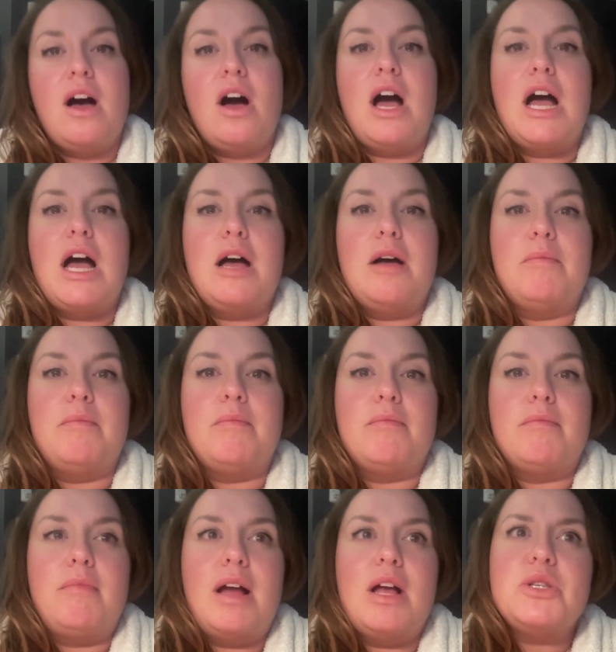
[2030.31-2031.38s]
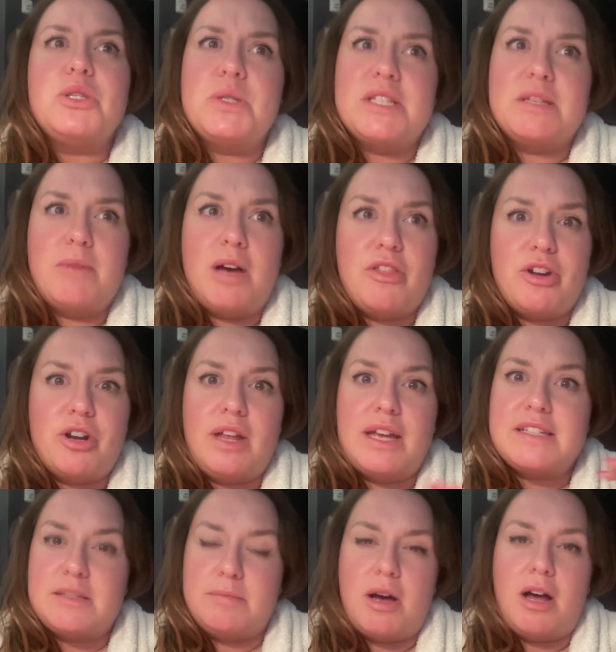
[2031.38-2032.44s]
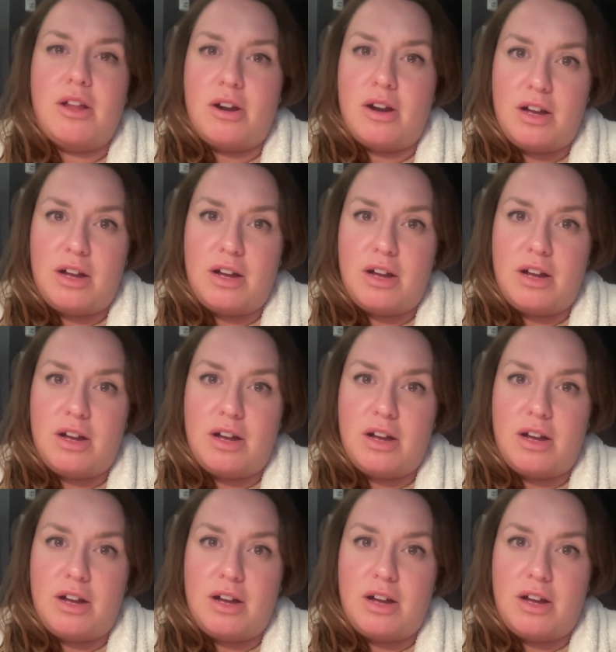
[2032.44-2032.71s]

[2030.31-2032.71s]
I also do some other like smaller